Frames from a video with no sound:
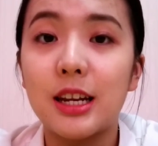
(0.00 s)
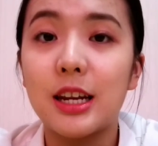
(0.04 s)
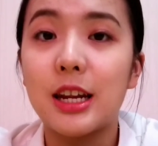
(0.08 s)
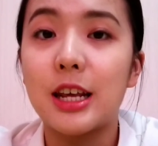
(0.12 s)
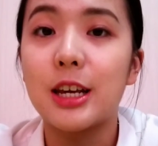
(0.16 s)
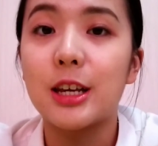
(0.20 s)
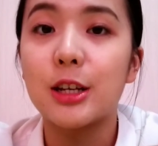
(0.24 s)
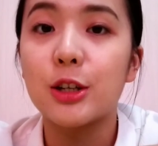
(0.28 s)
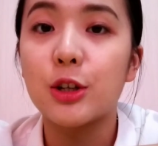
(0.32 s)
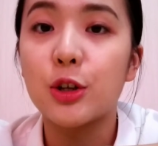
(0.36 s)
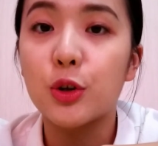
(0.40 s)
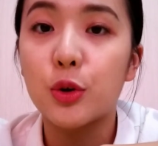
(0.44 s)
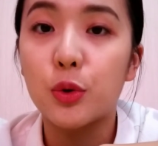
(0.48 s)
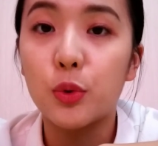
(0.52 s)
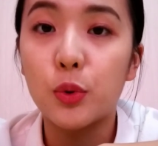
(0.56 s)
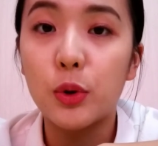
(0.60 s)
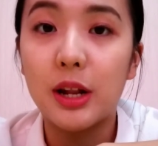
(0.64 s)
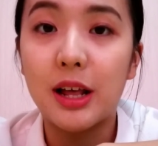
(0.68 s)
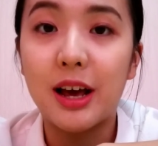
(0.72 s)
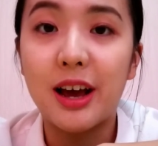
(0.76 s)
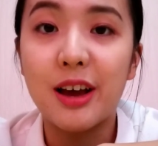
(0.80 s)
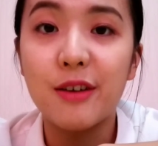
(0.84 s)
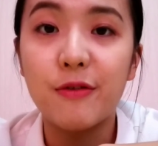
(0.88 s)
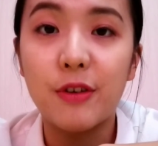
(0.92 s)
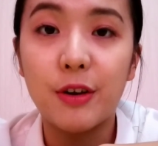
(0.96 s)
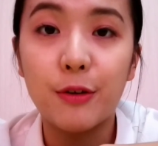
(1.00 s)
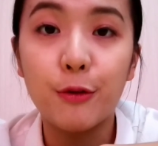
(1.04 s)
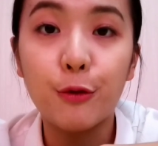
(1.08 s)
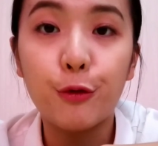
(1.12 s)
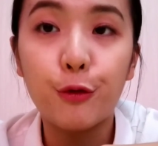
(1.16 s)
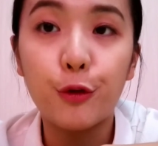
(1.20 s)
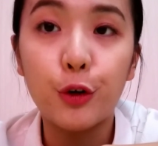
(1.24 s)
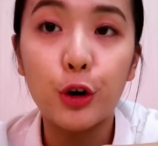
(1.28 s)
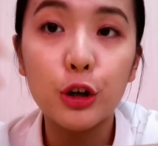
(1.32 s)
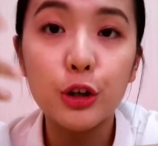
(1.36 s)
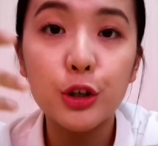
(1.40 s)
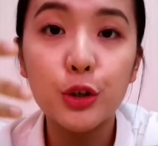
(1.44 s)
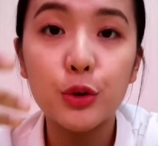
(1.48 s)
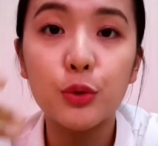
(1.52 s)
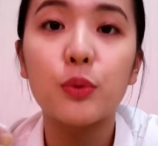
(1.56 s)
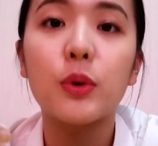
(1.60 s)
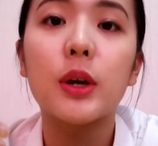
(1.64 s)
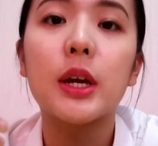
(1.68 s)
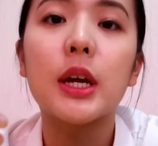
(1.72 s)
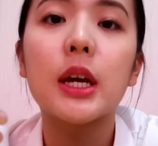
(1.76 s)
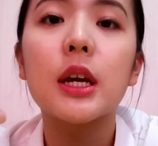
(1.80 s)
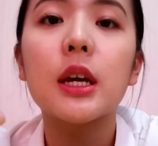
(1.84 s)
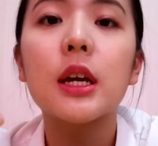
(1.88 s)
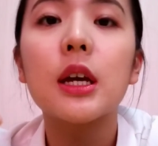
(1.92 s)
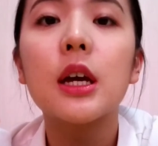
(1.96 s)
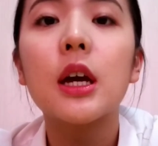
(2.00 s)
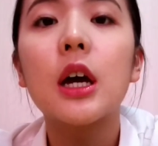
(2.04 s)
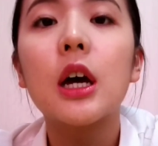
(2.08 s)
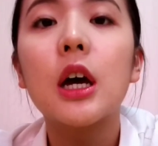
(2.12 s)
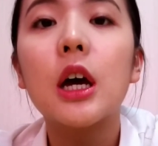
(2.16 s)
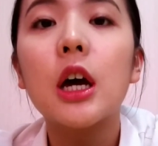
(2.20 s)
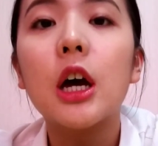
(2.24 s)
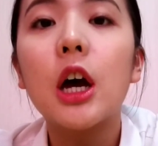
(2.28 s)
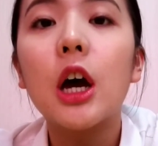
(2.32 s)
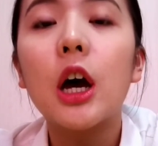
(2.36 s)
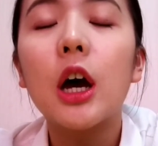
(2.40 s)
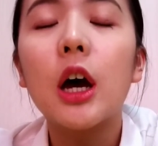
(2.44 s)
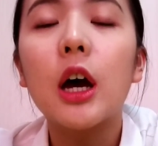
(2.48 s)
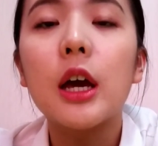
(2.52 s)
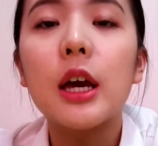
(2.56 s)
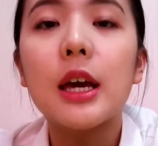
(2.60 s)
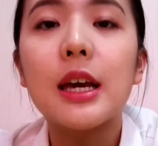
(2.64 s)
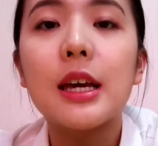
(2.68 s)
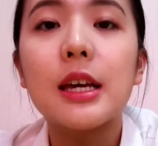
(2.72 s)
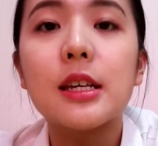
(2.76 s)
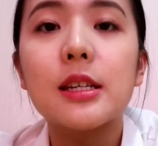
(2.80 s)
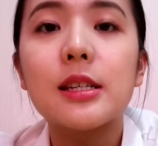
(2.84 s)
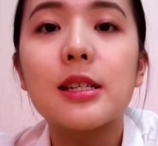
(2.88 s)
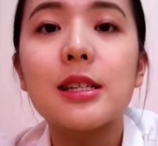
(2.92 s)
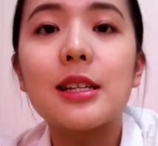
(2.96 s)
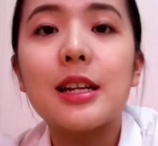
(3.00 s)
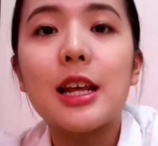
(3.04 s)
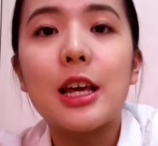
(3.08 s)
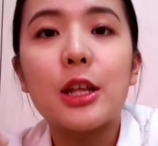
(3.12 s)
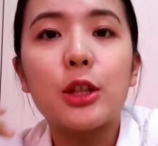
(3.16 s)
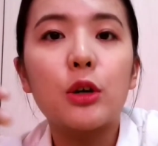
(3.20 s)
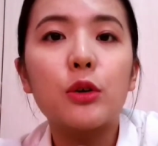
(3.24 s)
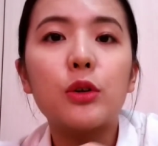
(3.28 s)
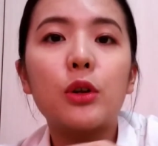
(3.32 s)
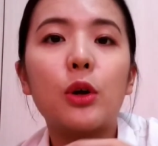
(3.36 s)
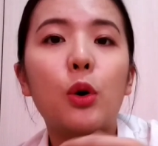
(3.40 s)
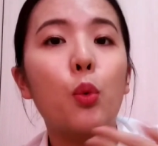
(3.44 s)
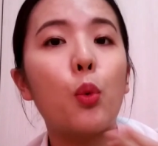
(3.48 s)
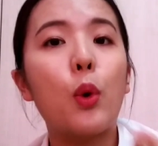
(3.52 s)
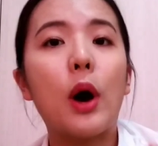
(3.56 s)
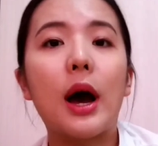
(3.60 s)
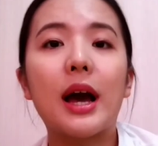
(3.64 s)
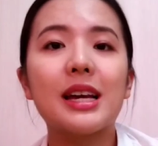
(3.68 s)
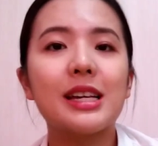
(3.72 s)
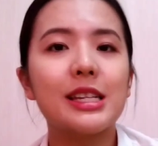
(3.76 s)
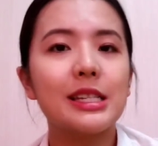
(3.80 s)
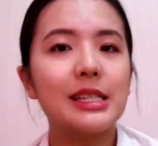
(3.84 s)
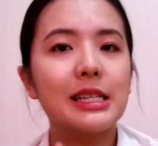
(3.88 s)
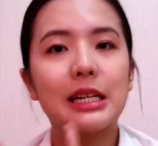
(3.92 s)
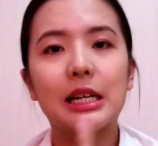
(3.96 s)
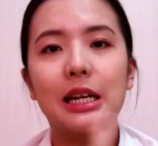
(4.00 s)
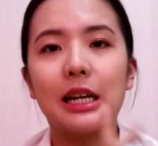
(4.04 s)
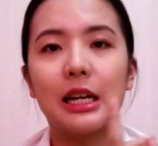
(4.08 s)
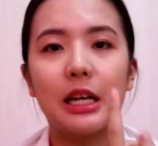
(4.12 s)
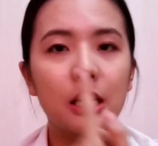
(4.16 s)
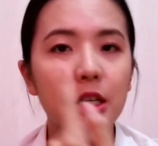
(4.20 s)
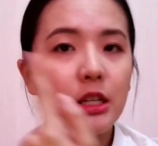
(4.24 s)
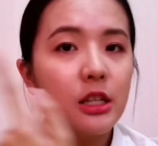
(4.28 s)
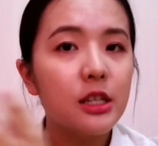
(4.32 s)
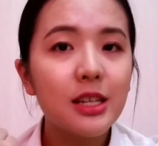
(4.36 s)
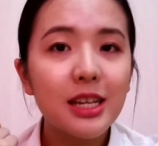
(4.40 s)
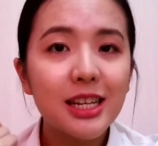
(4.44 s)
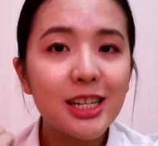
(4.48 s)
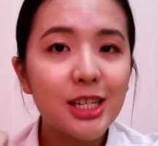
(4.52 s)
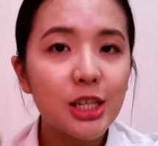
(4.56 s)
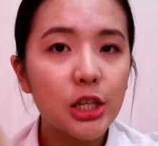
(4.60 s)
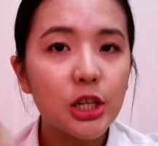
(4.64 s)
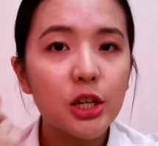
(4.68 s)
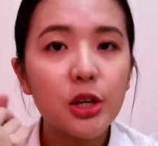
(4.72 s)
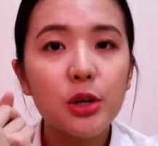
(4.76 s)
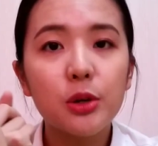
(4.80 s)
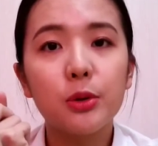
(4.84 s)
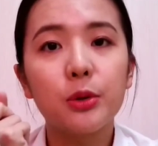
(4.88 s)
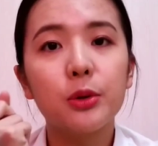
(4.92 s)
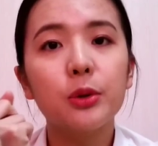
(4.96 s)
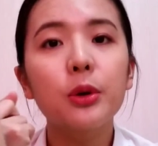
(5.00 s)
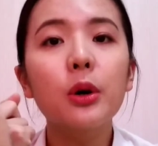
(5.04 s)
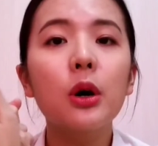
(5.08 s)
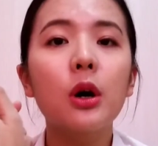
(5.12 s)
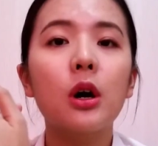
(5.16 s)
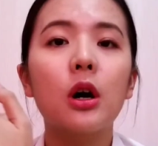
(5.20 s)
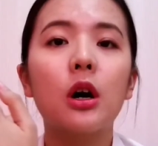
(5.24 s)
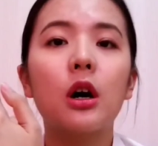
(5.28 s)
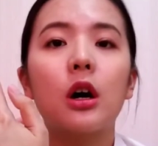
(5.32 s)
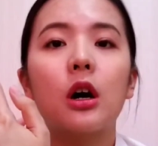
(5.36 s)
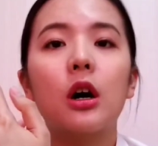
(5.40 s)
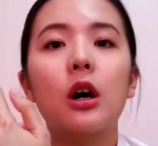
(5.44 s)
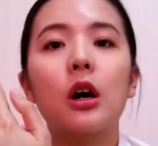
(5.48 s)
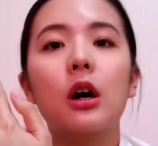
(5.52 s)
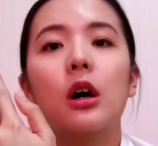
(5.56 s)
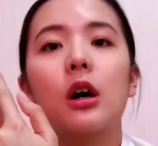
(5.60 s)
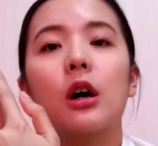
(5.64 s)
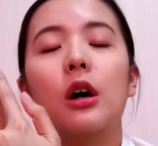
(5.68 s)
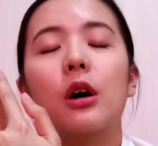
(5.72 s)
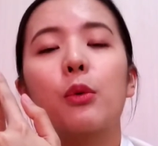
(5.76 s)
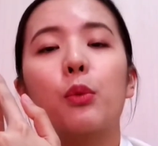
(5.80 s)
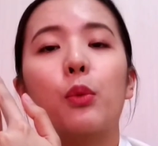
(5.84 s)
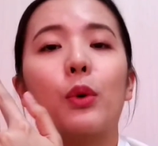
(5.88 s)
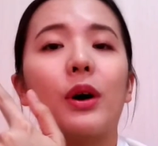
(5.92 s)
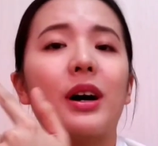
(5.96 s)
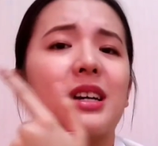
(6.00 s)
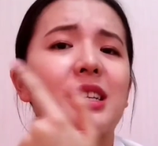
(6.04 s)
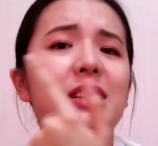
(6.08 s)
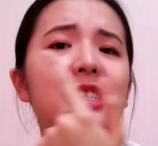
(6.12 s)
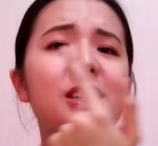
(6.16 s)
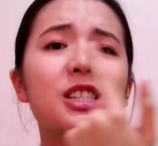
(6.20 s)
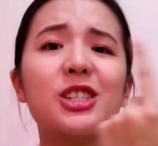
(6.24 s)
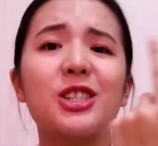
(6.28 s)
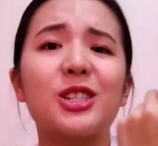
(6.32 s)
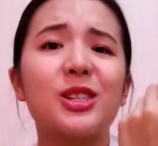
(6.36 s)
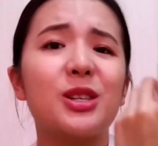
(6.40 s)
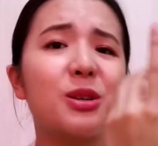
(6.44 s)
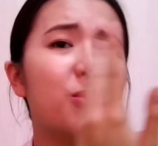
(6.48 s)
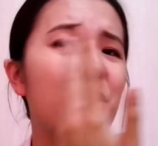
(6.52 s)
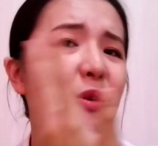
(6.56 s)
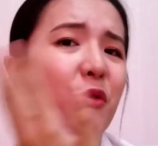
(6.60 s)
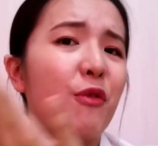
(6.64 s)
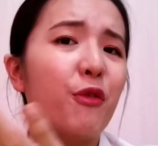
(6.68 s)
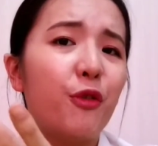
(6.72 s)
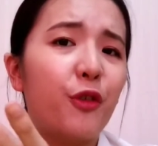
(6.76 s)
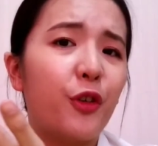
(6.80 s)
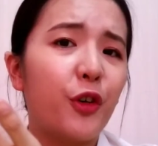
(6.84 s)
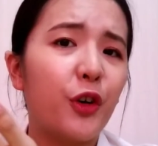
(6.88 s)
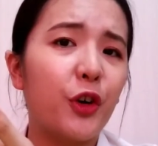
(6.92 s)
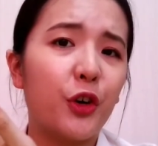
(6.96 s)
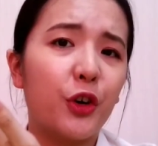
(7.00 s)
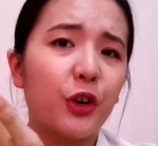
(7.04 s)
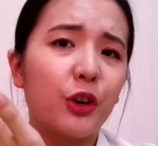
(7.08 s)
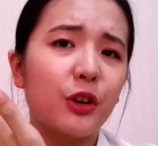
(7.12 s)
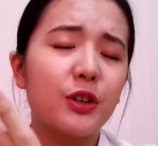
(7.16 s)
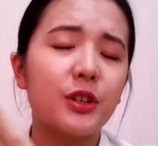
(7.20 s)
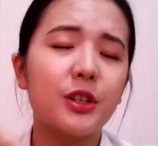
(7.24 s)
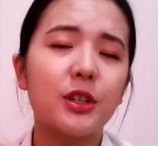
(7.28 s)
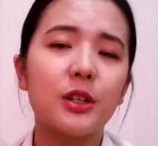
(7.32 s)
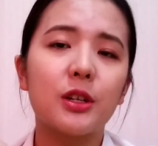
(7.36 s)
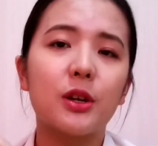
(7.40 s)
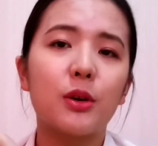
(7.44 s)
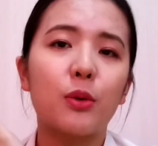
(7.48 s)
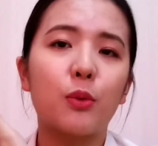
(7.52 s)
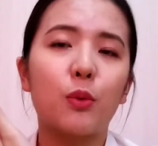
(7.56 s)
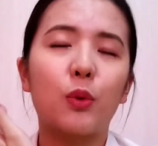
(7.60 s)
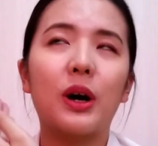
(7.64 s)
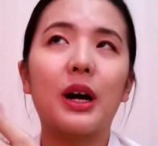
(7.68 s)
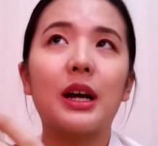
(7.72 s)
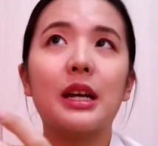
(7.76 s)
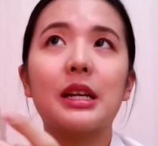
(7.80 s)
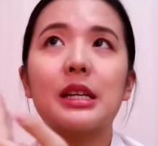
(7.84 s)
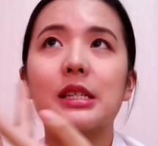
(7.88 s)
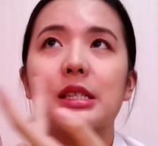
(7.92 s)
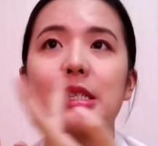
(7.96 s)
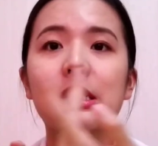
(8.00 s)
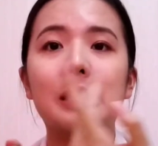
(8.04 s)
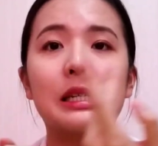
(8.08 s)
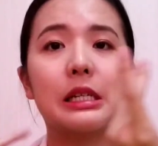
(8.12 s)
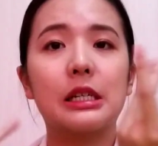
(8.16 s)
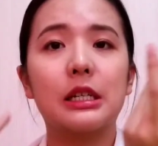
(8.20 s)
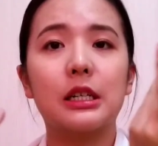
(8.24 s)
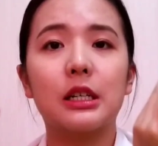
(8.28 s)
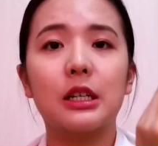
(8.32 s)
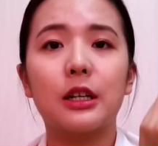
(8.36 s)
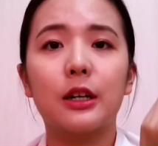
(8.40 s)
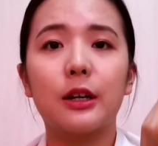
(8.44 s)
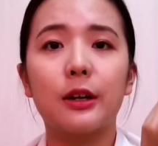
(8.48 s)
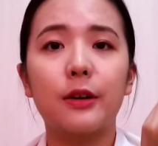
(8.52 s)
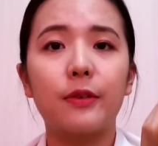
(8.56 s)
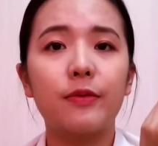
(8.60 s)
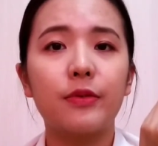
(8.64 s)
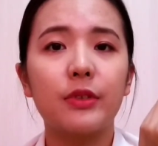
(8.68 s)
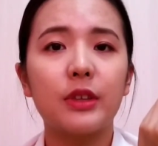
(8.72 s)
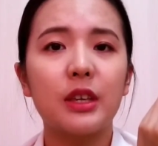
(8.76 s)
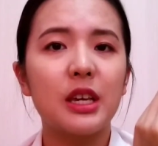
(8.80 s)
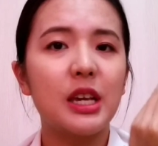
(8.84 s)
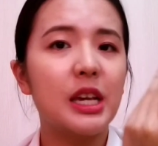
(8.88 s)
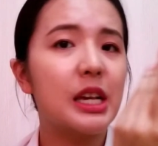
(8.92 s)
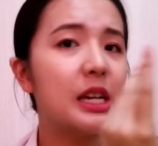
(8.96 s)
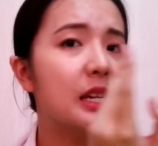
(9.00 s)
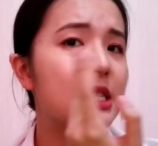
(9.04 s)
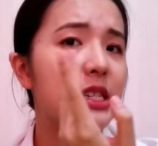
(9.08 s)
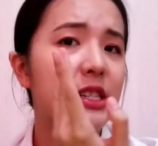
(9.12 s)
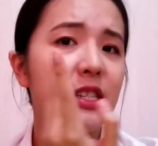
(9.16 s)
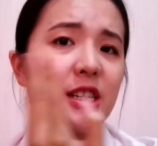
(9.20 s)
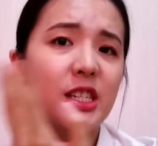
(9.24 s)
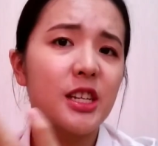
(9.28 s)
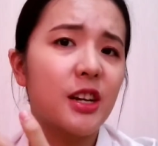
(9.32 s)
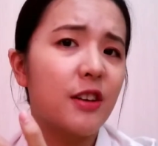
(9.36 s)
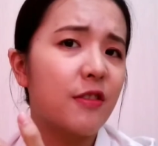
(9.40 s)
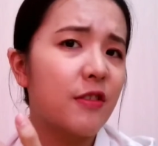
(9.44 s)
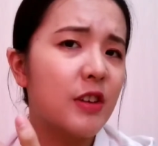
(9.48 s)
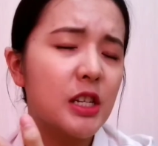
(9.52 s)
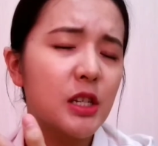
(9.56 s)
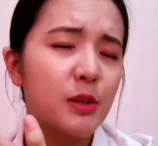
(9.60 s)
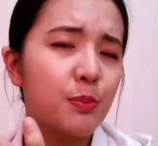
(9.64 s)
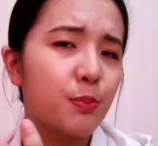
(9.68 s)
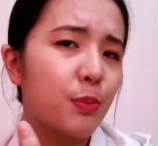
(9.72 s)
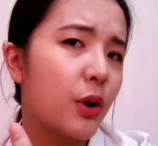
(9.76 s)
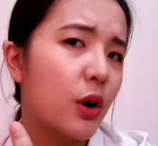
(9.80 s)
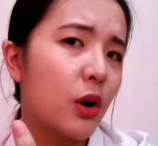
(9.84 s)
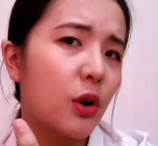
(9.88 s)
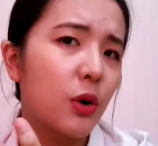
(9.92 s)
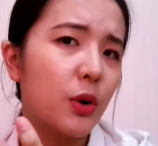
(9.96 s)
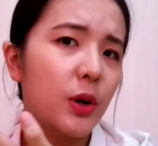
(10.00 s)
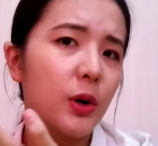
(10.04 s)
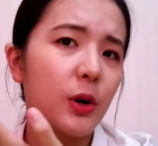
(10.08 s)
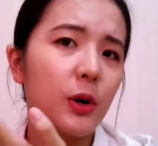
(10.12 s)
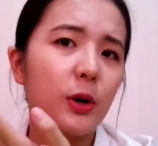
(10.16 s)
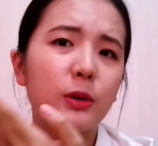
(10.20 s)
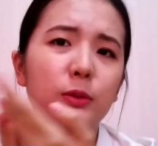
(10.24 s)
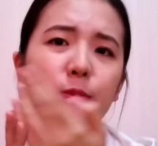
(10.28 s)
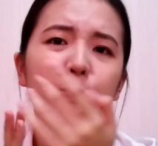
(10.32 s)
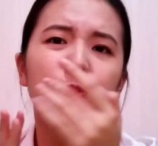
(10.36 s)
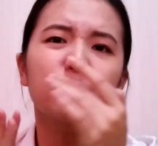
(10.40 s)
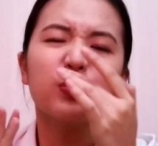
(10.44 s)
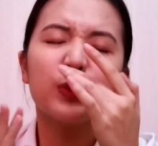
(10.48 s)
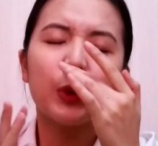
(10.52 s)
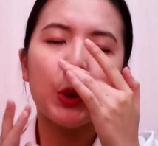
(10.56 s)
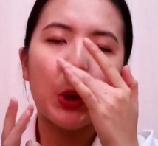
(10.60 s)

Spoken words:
their school life in first week is they don't know what is the LearnJCU, what is Student First, what is the e-service portal,